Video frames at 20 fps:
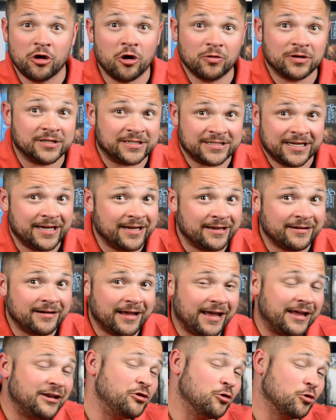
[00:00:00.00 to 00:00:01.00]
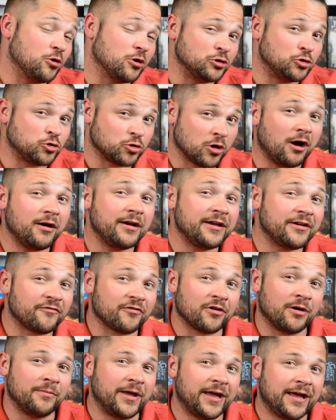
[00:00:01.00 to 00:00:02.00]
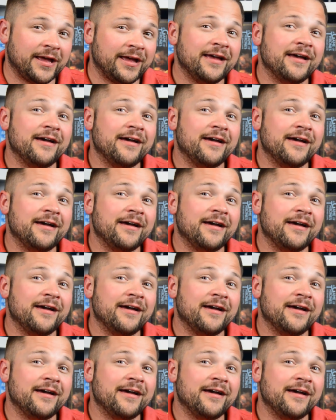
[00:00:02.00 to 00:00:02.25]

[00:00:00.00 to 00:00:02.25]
what's in and you are drawing from it.